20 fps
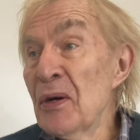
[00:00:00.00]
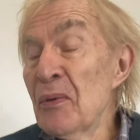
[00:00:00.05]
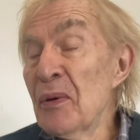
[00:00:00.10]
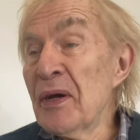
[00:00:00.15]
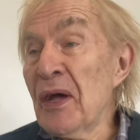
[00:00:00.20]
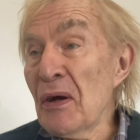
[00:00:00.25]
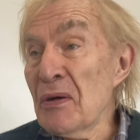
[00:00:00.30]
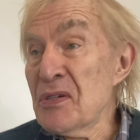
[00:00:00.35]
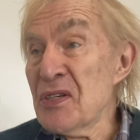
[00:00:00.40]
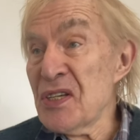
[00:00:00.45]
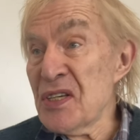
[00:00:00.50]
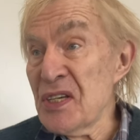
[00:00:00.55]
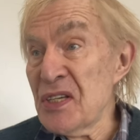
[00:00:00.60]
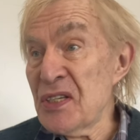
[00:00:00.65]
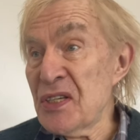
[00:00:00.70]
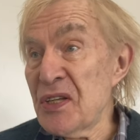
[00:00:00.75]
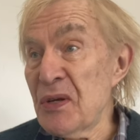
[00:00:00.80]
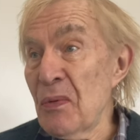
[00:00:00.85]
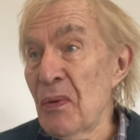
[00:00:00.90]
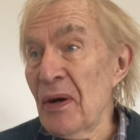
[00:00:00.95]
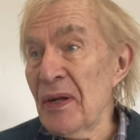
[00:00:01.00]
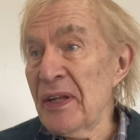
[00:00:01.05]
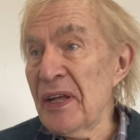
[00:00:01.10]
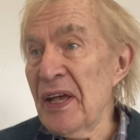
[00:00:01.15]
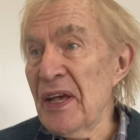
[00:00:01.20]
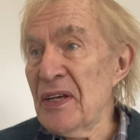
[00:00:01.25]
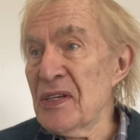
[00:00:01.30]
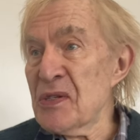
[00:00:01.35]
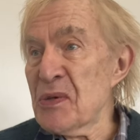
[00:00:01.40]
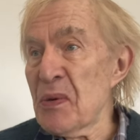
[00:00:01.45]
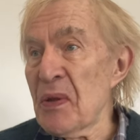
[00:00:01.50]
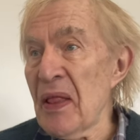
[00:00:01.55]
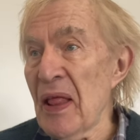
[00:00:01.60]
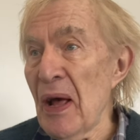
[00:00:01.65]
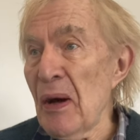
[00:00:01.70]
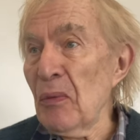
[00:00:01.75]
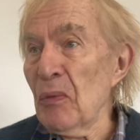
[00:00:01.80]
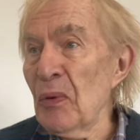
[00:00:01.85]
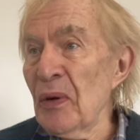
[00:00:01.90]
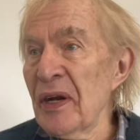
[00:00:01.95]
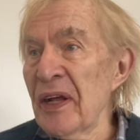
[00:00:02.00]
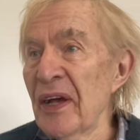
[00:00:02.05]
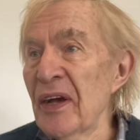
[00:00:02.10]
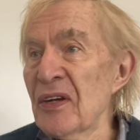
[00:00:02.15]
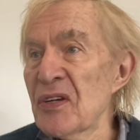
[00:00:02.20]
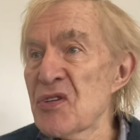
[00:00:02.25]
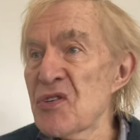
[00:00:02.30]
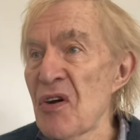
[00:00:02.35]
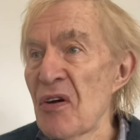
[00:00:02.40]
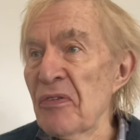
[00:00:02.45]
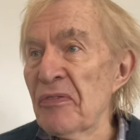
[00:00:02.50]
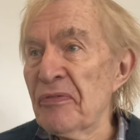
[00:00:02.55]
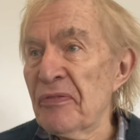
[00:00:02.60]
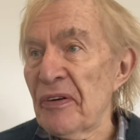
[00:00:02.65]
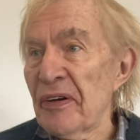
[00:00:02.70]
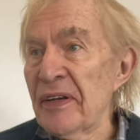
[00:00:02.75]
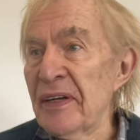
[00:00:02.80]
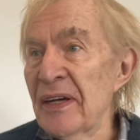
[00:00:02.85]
we go 61 years without winning a trophy,